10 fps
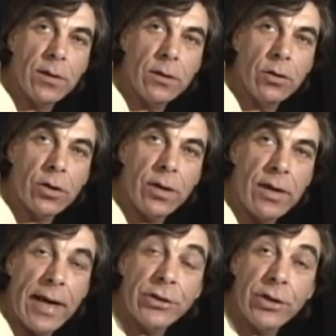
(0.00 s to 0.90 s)
look to the
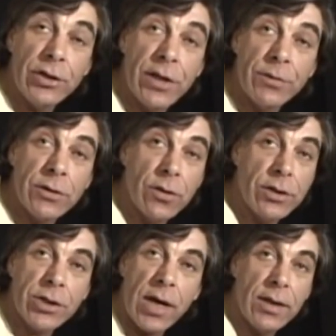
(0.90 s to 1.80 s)
ancient Egyptians or the
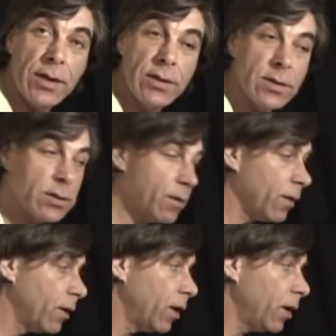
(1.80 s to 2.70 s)
Chinese?
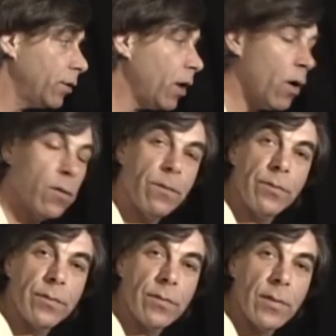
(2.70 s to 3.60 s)
No.
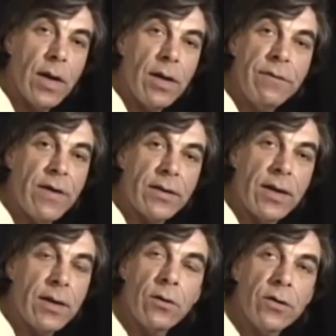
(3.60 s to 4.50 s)
In fact, they
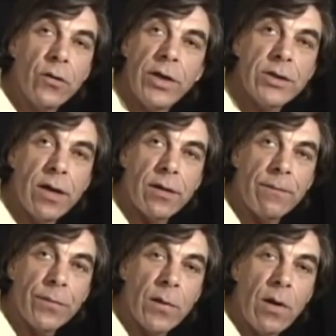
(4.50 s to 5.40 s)
didn't look to each other,
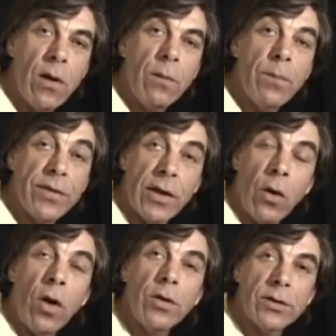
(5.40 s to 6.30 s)
but they
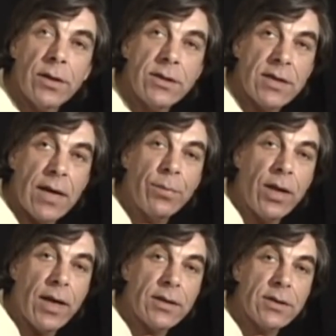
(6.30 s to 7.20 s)
all looked to the same
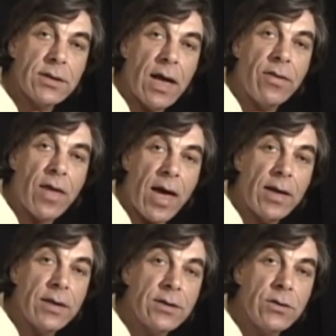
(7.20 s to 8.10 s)
place, and that
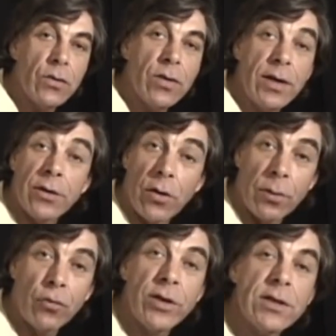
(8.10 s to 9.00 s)
is to the eternal
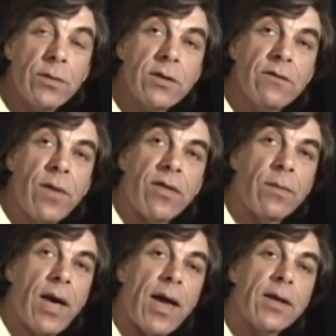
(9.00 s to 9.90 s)
principles of
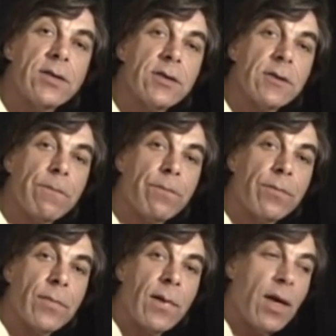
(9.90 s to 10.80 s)
mathematics.
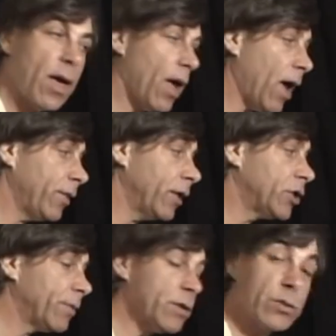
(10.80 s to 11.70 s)
And the
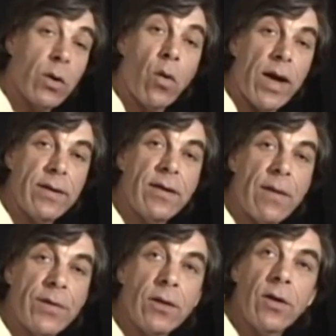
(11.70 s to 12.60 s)
Egyptians were quite
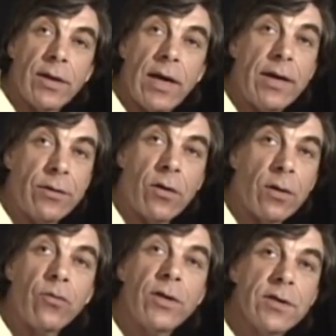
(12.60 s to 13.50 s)
adept at looking at eternal
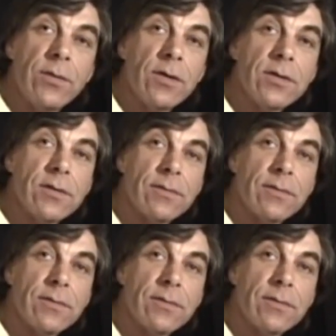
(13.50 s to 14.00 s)
principles.